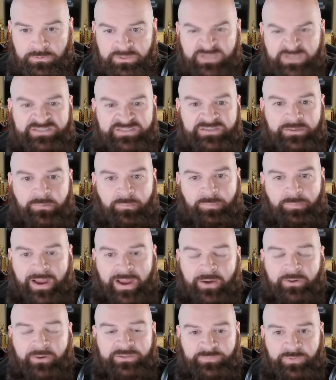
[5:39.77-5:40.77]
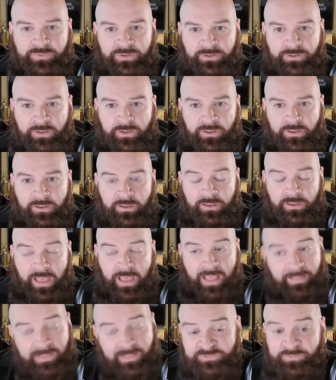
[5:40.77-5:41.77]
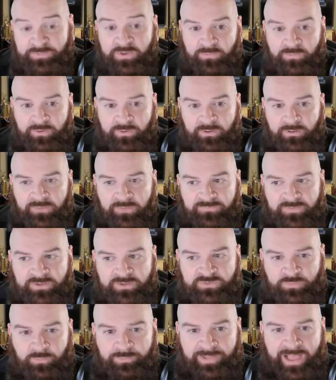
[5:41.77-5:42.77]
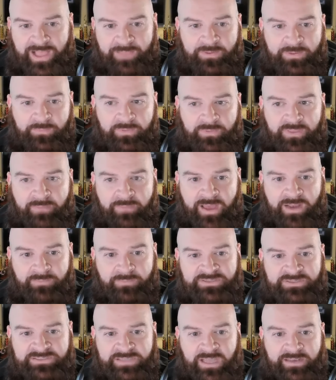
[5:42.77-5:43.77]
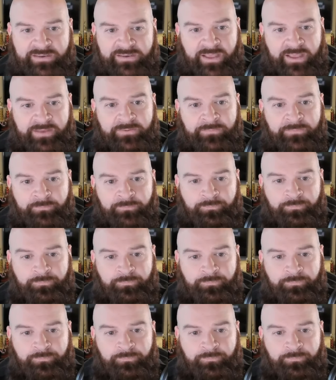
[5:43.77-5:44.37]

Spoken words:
This is an embarrassment. And let's be real, if these were black people, they might have been shot dead.